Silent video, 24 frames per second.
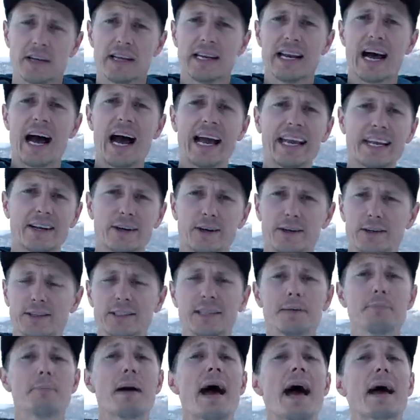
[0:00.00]
and hikers
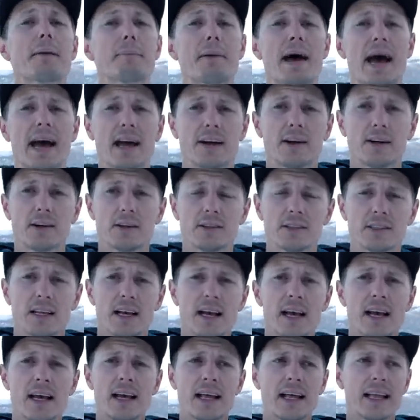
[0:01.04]
and backpackers,
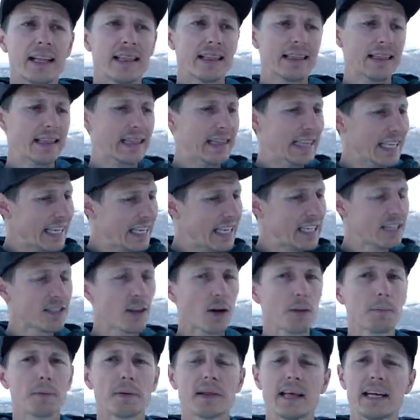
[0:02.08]
these
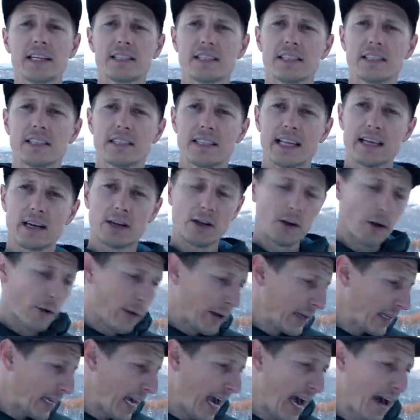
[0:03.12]
are places that are
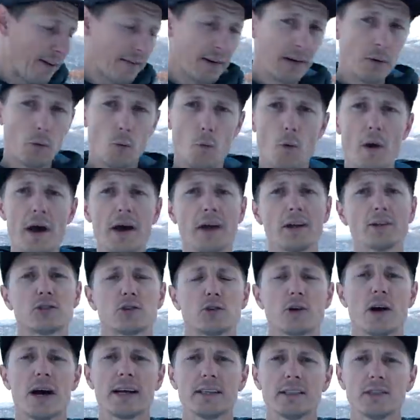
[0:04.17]
going to have a
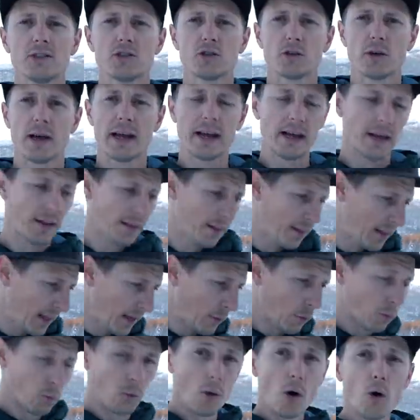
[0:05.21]
well-trodden trail.
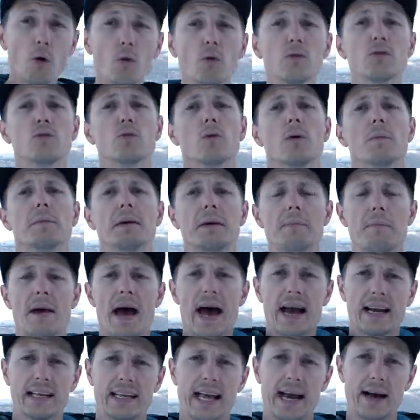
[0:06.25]
The roads will be
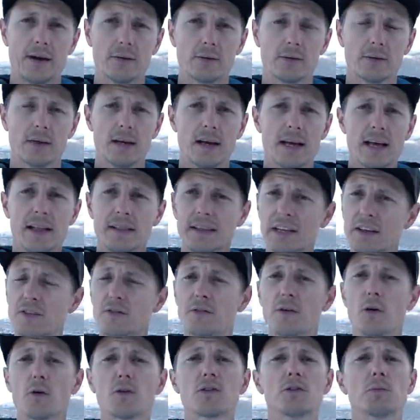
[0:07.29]
packed out. These
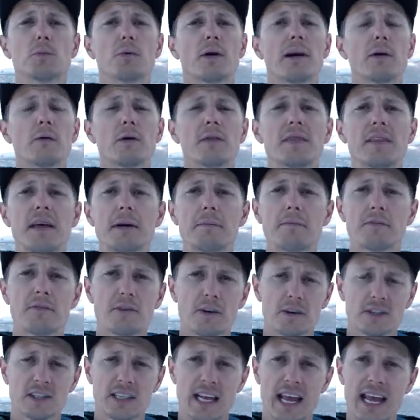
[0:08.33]
folks bring with them
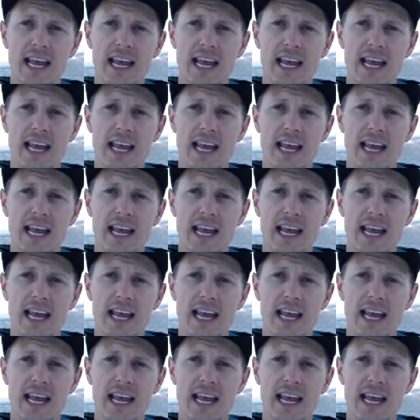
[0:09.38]
first